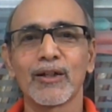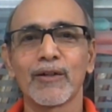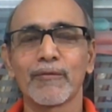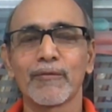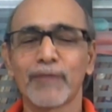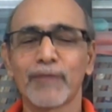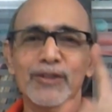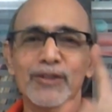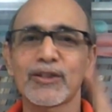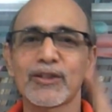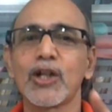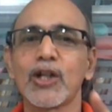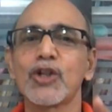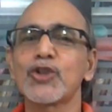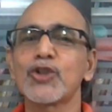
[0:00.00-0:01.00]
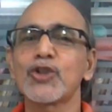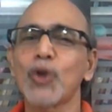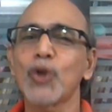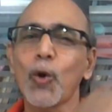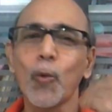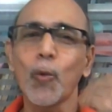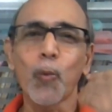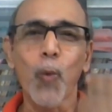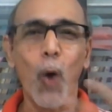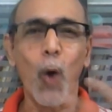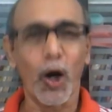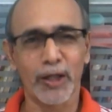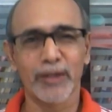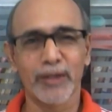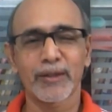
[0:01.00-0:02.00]
first so
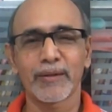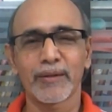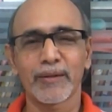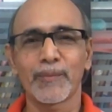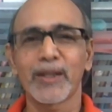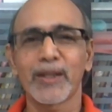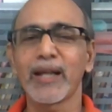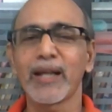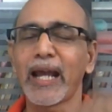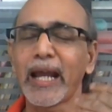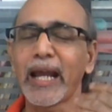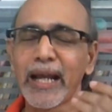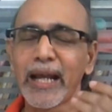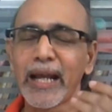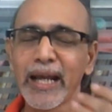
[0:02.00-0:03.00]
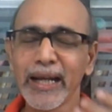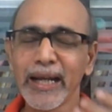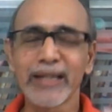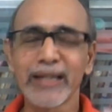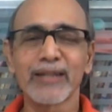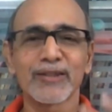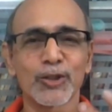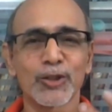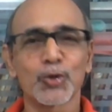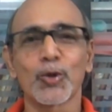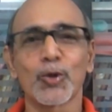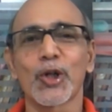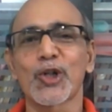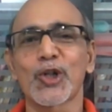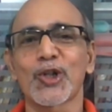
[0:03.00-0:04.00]
what in any
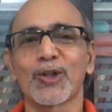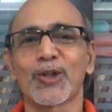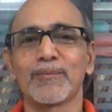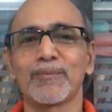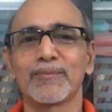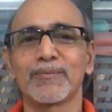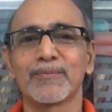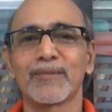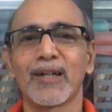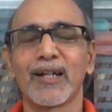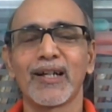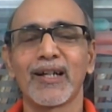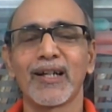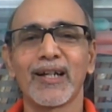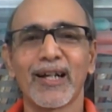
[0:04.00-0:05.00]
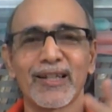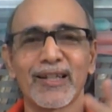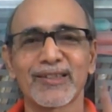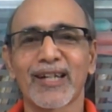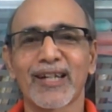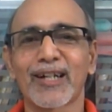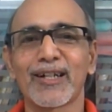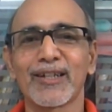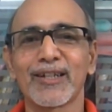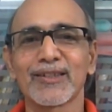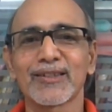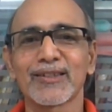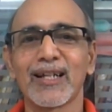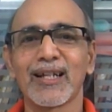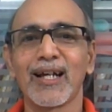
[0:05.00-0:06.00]
situation and second is
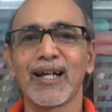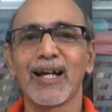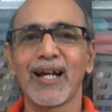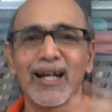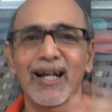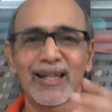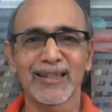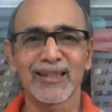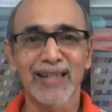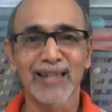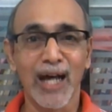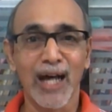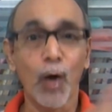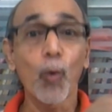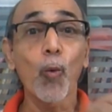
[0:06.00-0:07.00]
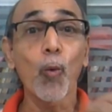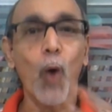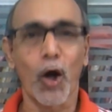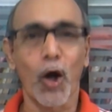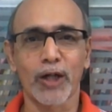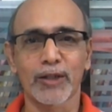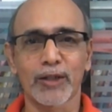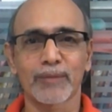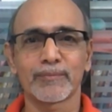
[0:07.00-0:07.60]
now what